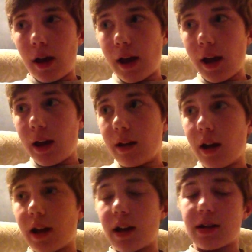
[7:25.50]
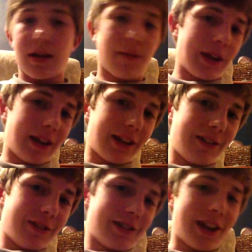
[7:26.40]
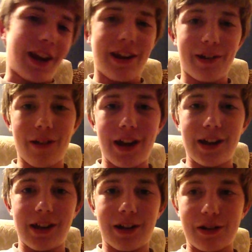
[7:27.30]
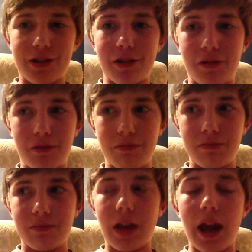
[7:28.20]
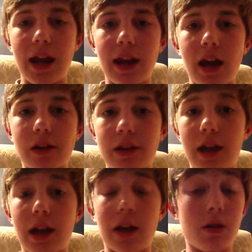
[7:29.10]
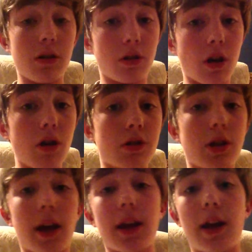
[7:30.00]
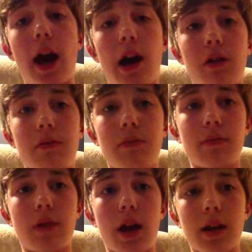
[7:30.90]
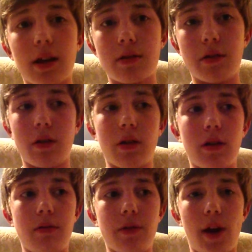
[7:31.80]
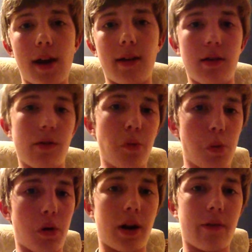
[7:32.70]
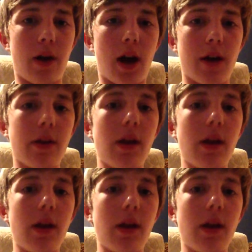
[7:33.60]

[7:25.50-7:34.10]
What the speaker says: And I guess I'm getting a little carried away here, so 8 out of 10, go check it out. I guess you could divide it into 4 out of 5.